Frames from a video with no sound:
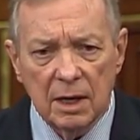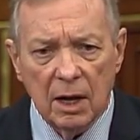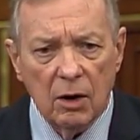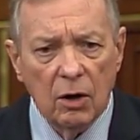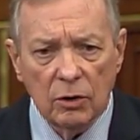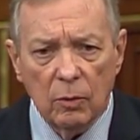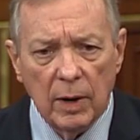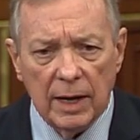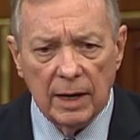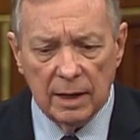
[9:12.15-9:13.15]
along the
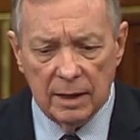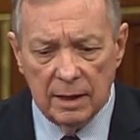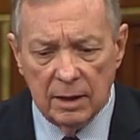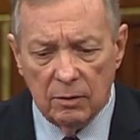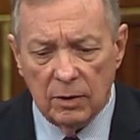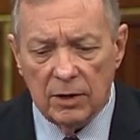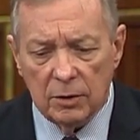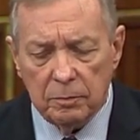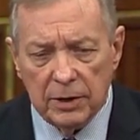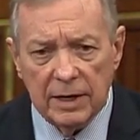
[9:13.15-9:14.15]
way? Well, there
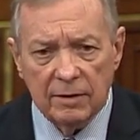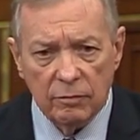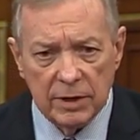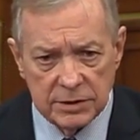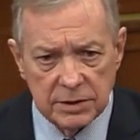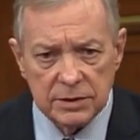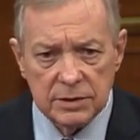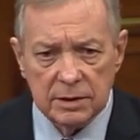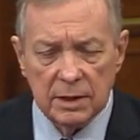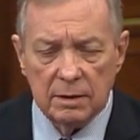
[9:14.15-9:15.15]
are plenty of
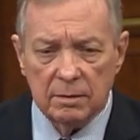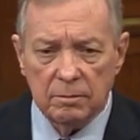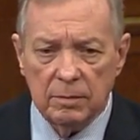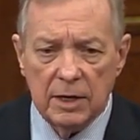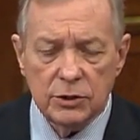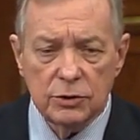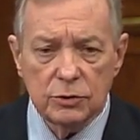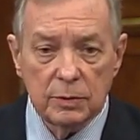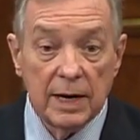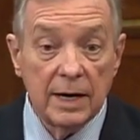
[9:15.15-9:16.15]
reasons and issues
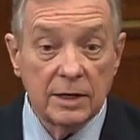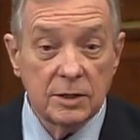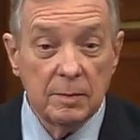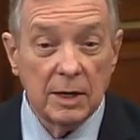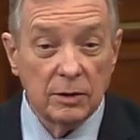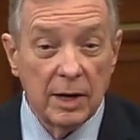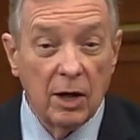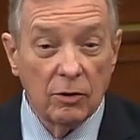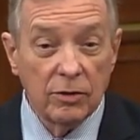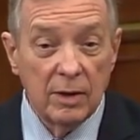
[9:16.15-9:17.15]
relating to mental
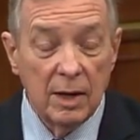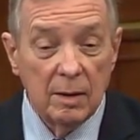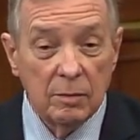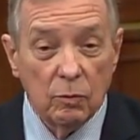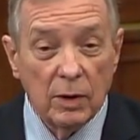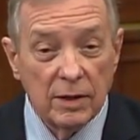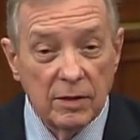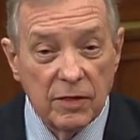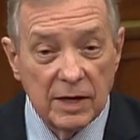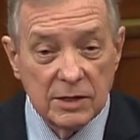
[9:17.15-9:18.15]
health. But one of the
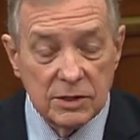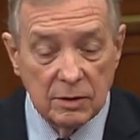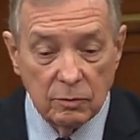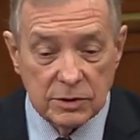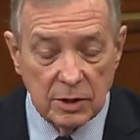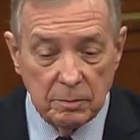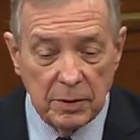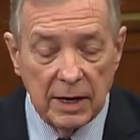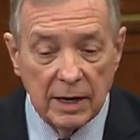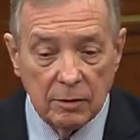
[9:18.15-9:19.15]
things that was
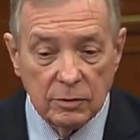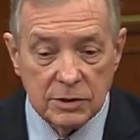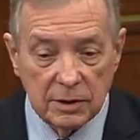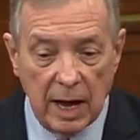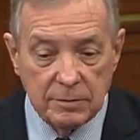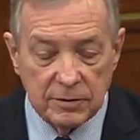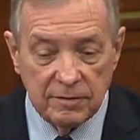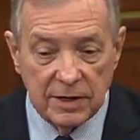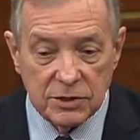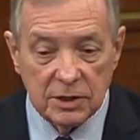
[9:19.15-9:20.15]
compelling was the
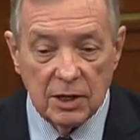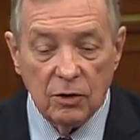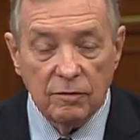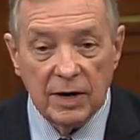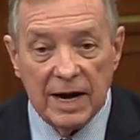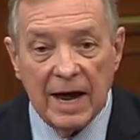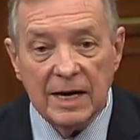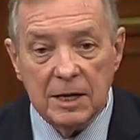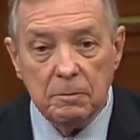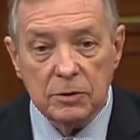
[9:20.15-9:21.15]
observation that over
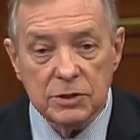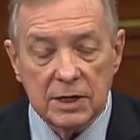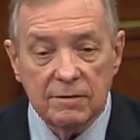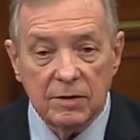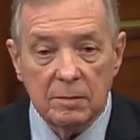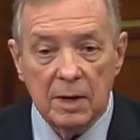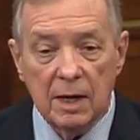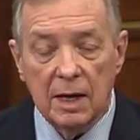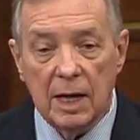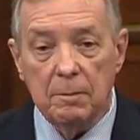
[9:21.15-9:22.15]
90% of them
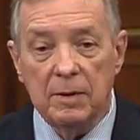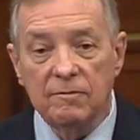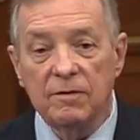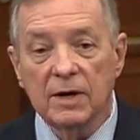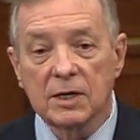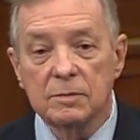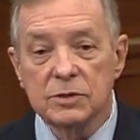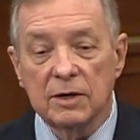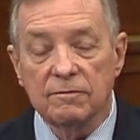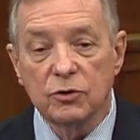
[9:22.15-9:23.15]
have been victims
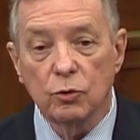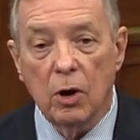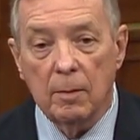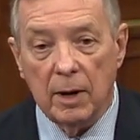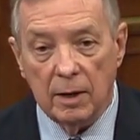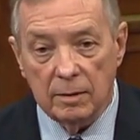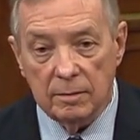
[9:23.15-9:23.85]
of trauma.